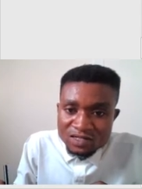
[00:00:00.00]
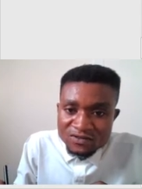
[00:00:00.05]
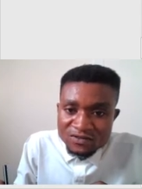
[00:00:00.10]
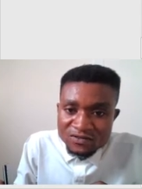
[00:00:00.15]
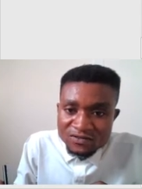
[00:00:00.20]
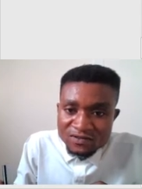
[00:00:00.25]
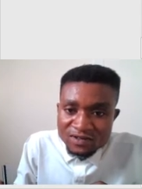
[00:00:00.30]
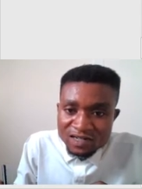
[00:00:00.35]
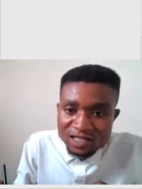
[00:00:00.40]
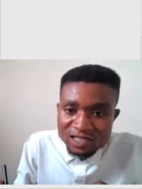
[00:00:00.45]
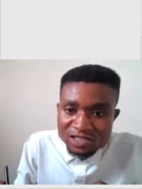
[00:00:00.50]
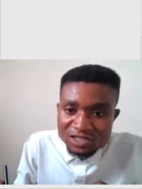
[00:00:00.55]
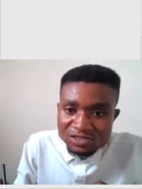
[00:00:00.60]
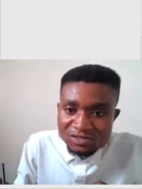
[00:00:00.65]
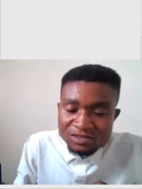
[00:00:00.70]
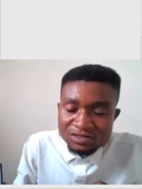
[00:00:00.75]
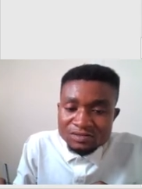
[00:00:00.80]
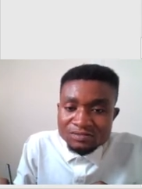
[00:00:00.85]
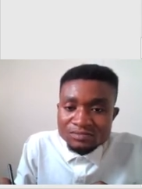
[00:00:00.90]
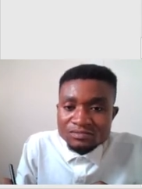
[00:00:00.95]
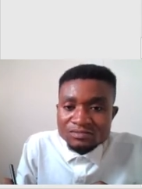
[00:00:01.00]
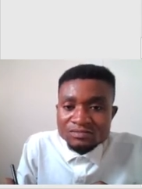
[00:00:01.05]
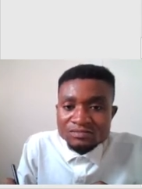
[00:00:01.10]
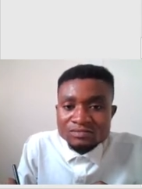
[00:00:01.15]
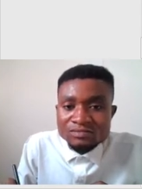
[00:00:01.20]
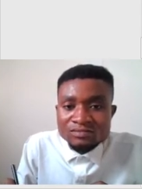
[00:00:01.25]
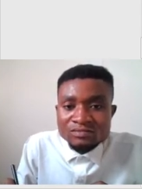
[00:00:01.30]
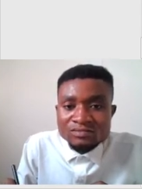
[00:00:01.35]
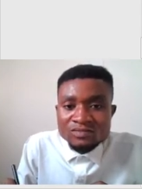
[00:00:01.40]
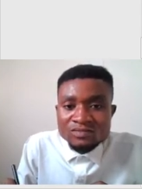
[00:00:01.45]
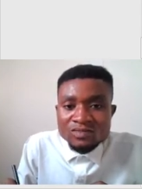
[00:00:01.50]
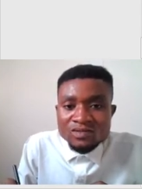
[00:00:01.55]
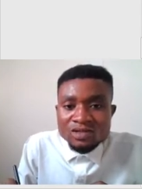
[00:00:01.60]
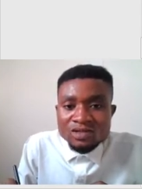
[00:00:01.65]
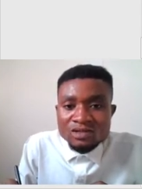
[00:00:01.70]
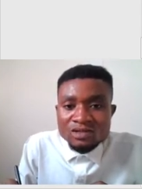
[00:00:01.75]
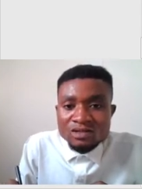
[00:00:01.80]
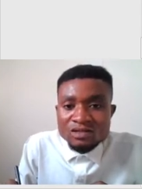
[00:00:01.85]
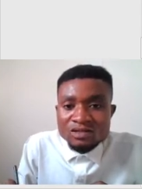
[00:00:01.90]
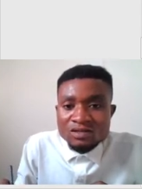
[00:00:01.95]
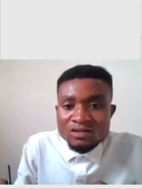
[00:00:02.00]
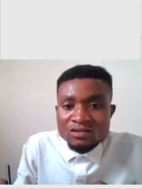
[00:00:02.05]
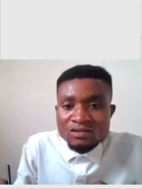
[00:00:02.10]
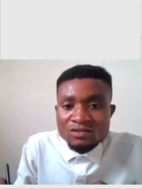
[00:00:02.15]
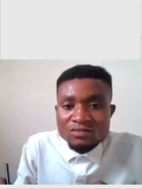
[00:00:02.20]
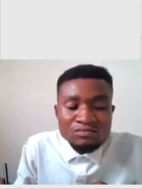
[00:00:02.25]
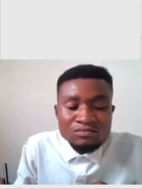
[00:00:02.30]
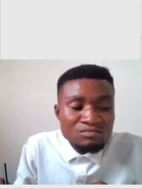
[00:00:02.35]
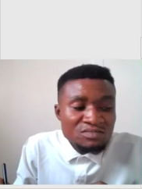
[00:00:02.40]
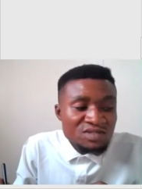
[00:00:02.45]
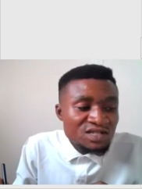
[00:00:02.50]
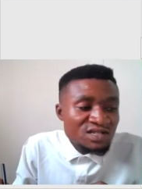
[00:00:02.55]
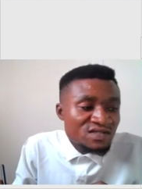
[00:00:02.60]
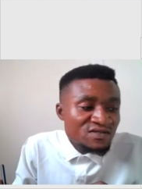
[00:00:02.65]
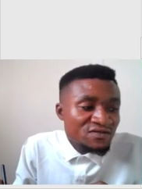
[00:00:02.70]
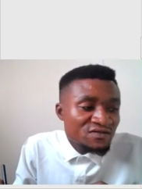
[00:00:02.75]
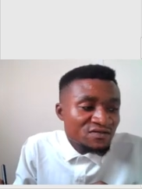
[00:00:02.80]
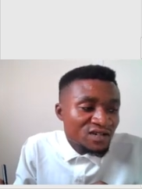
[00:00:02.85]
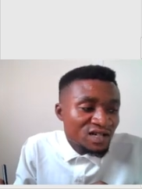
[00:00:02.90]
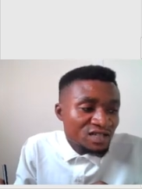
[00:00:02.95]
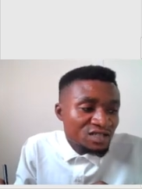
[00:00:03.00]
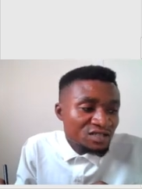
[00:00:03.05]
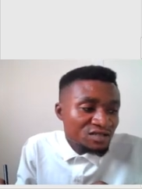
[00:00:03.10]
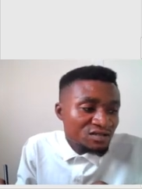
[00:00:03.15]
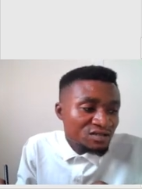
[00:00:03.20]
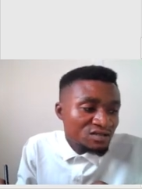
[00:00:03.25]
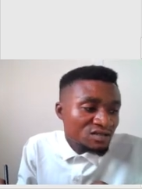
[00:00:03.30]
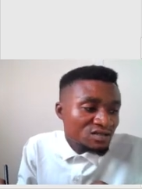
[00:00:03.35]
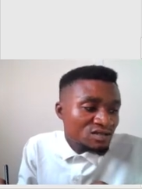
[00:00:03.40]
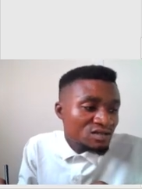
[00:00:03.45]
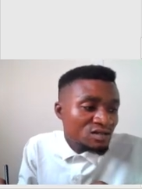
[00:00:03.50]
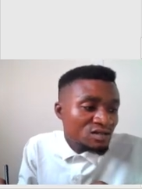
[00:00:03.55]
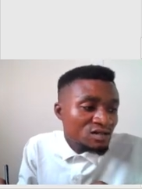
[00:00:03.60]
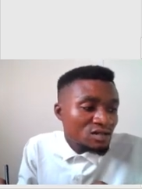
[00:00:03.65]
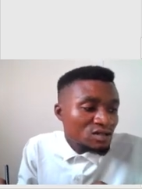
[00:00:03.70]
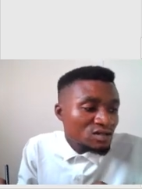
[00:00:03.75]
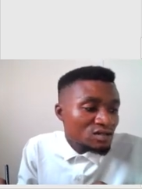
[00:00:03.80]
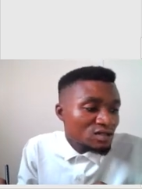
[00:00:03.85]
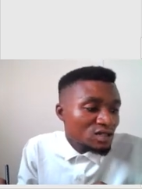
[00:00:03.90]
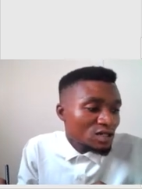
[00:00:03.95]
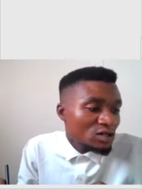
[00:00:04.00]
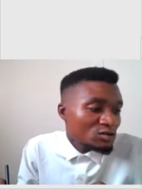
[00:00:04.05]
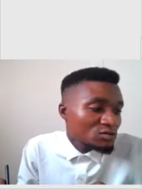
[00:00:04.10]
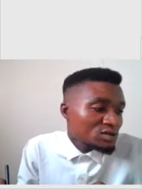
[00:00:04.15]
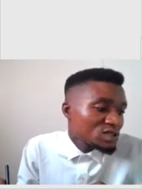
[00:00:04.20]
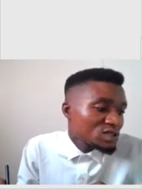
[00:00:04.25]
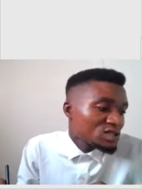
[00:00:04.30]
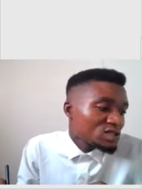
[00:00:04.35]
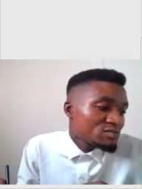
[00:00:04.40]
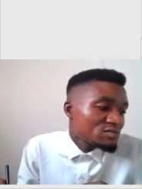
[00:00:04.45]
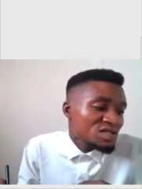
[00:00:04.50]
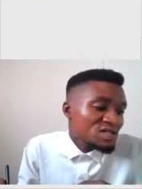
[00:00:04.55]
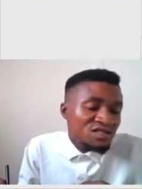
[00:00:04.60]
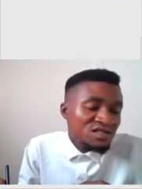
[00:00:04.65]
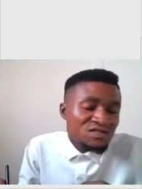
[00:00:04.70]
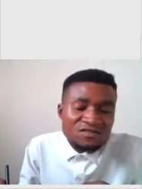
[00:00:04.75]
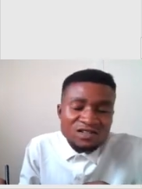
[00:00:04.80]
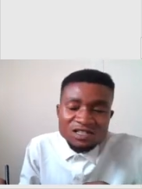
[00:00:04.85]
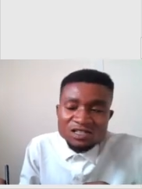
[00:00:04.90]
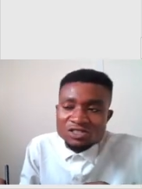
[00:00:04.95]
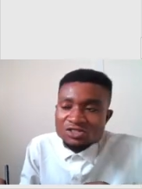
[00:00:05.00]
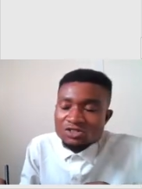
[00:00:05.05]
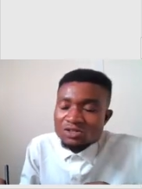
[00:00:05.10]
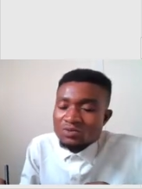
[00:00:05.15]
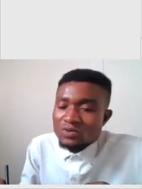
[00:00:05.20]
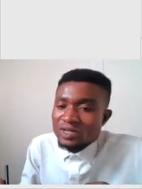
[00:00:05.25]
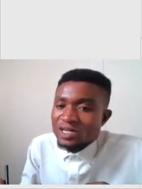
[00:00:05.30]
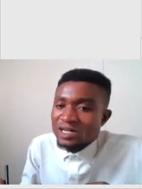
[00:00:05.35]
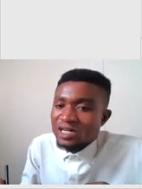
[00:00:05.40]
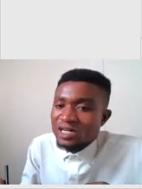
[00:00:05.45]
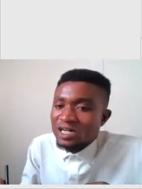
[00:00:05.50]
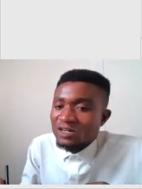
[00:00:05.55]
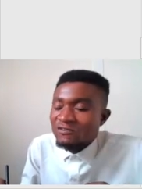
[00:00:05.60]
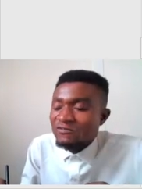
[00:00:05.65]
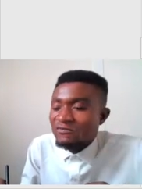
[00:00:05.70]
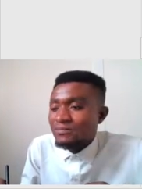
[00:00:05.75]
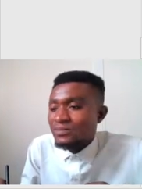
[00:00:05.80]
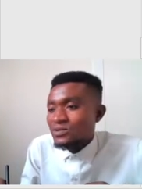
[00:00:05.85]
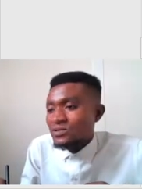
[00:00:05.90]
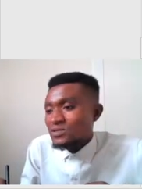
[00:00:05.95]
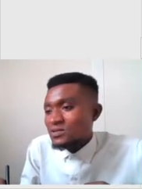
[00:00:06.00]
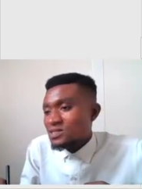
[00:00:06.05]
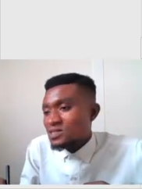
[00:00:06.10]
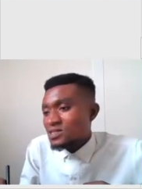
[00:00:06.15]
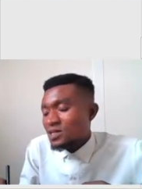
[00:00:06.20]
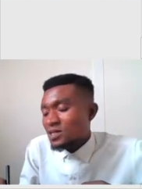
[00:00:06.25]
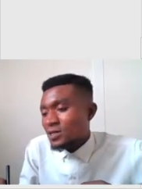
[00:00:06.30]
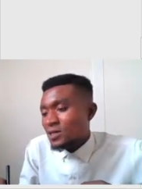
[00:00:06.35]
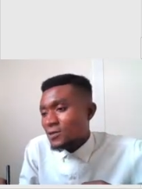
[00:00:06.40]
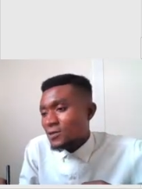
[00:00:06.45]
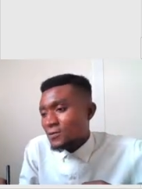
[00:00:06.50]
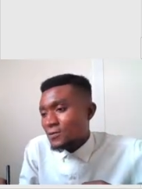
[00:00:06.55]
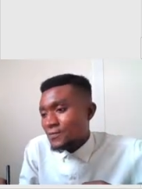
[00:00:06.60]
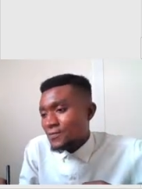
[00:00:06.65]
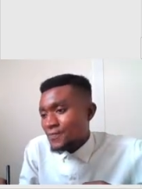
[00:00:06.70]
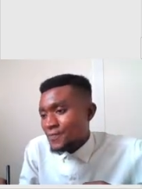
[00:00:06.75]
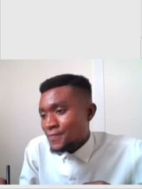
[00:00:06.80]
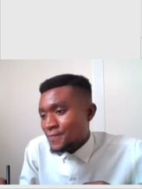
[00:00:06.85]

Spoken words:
fraction. Mixed fraction. Now, in a mixed fraction, we have both a whole